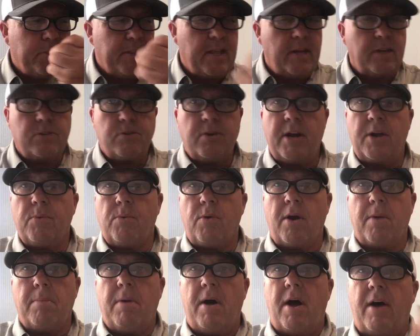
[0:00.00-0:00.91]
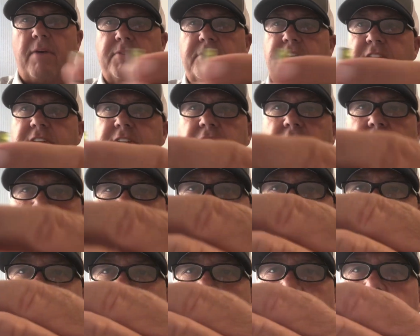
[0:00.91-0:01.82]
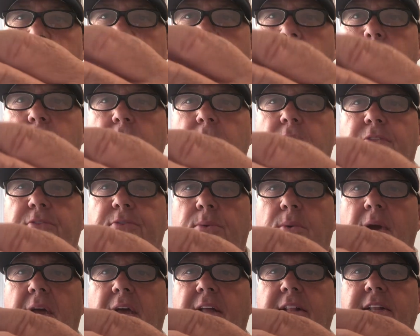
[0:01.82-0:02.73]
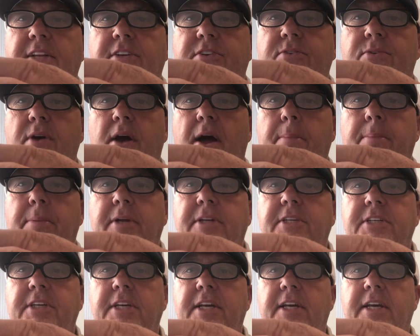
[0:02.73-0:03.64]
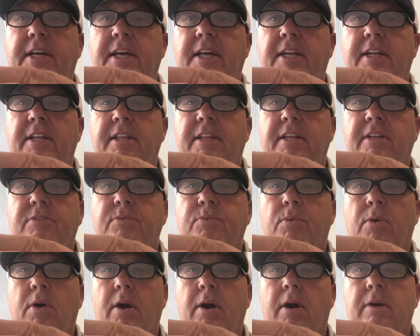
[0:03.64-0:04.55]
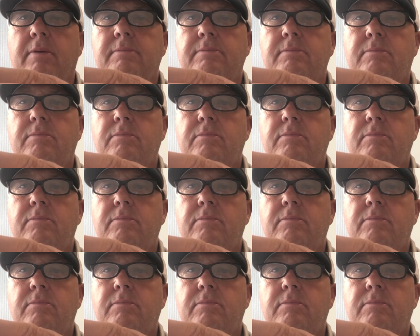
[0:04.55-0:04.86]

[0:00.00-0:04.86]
trick worm off just a little bit, and I'm going to thread this crappie jig into this worm,